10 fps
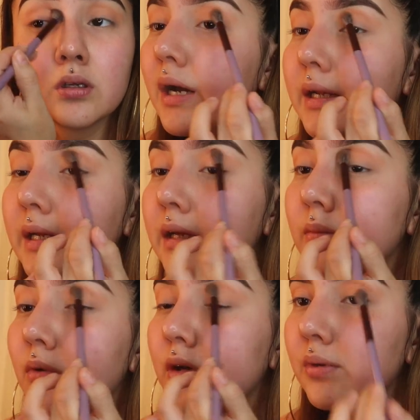kind
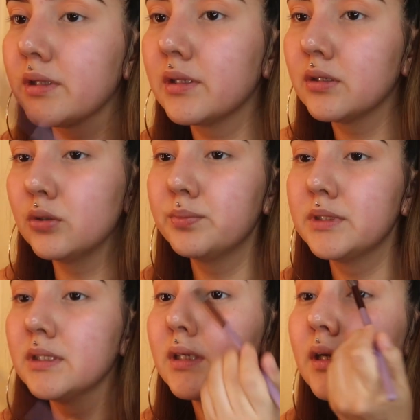of more with... Oops.
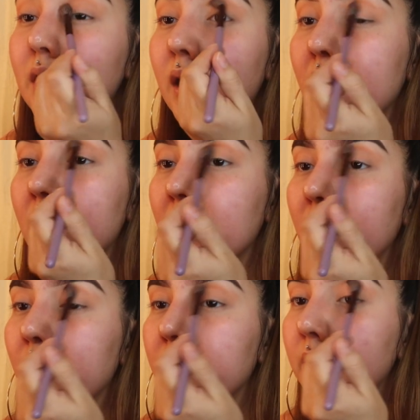
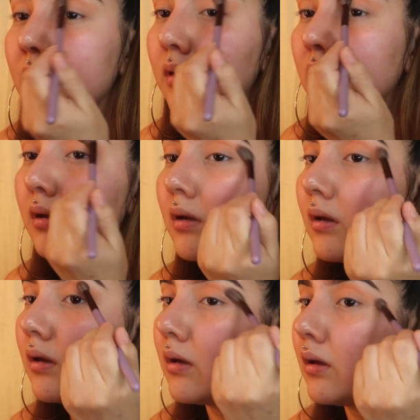
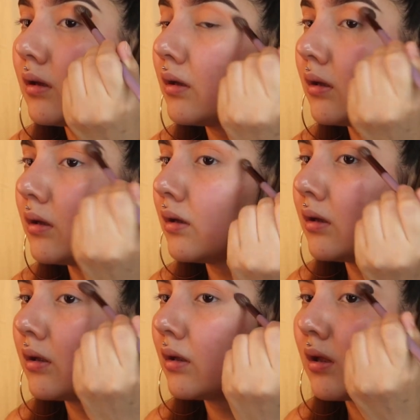
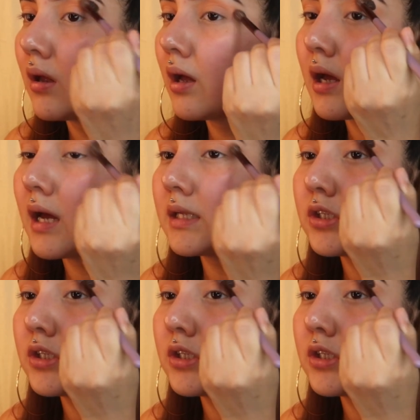I